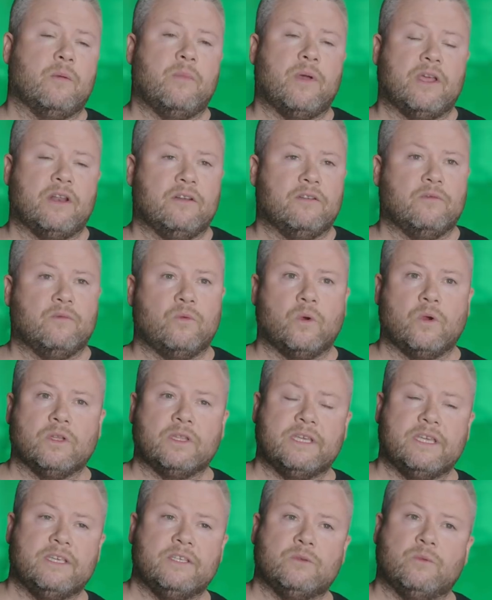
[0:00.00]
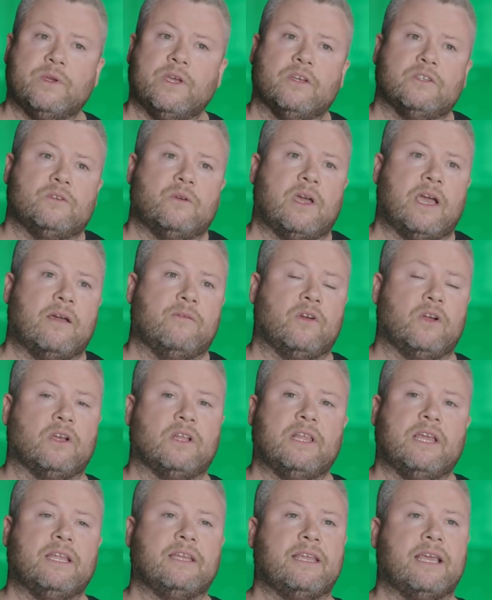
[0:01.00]
competitive war leagues, we also have our
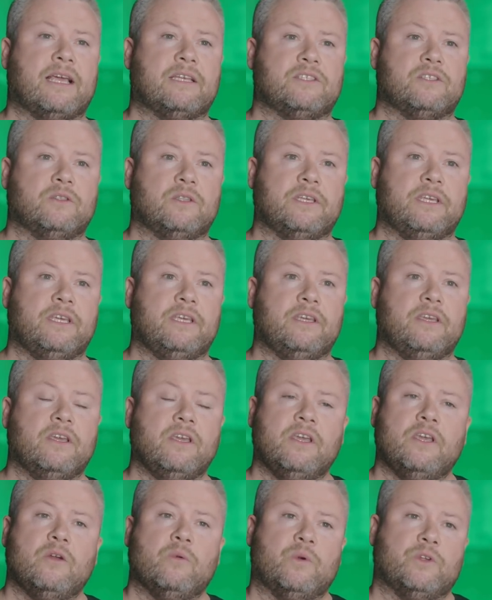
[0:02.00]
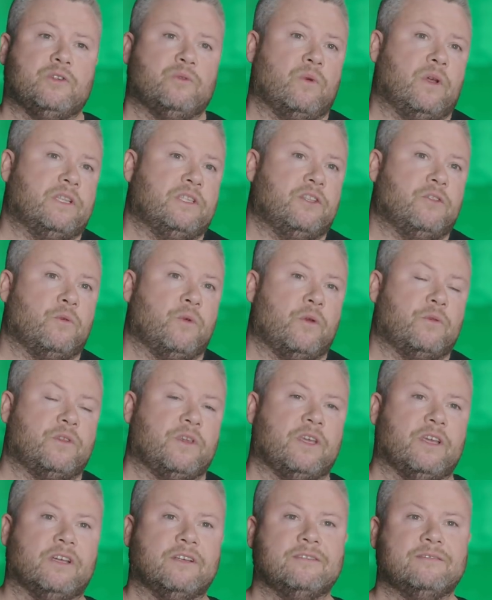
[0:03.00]
Clan Castle League, which runs throughout
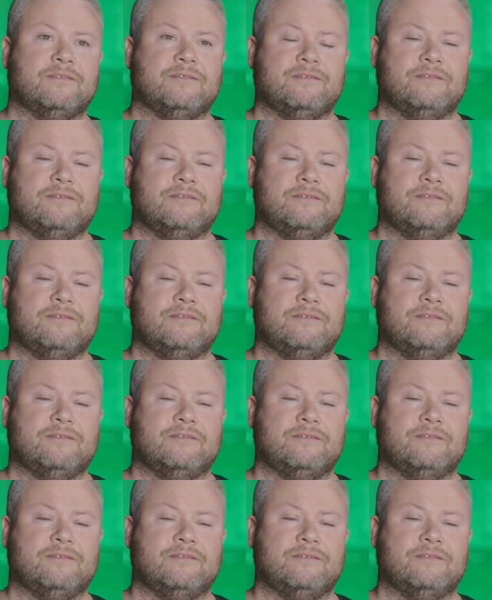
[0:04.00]
the year.